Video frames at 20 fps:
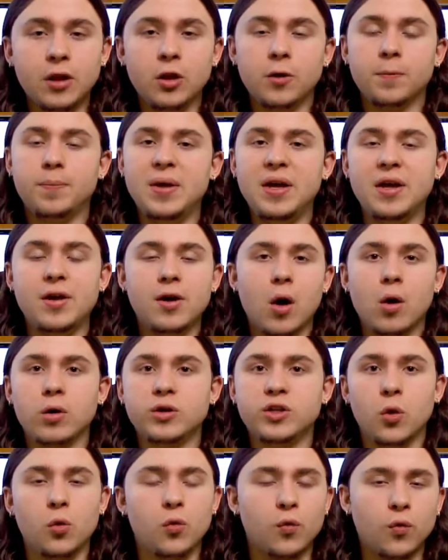Killer B and
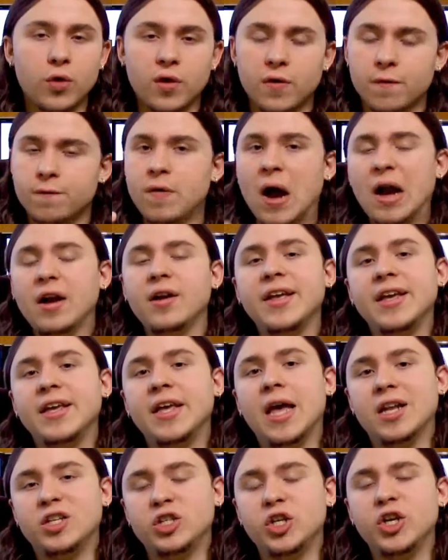Naruto they're finally
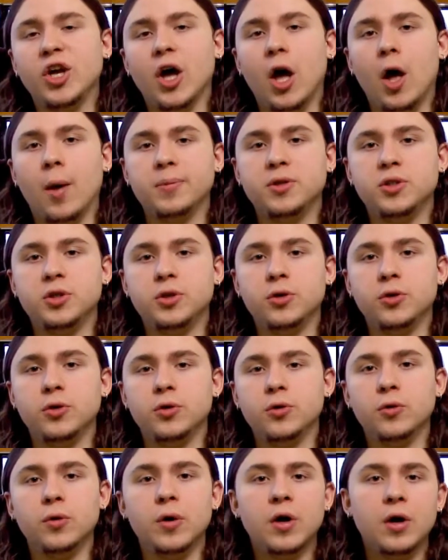catching up
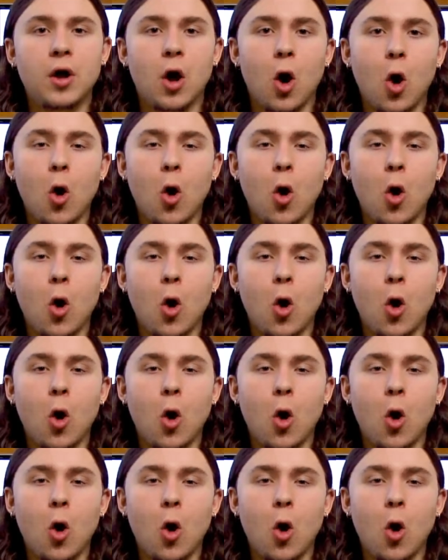to